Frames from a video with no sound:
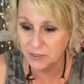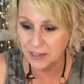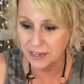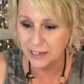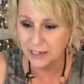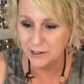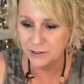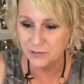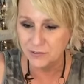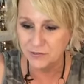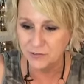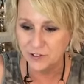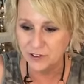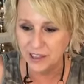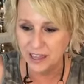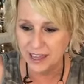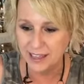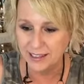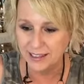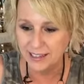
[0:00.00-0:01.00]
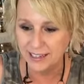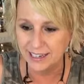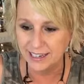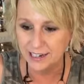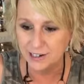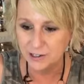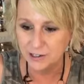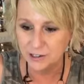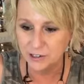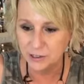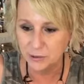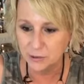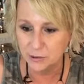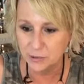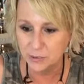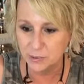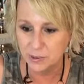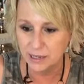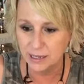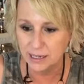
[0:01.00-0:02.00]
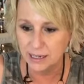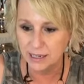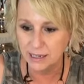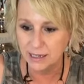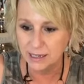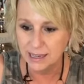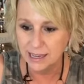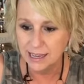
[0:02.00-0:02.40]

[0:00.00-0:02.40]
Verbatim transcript: Thank you for that, Lee. You're so sweet.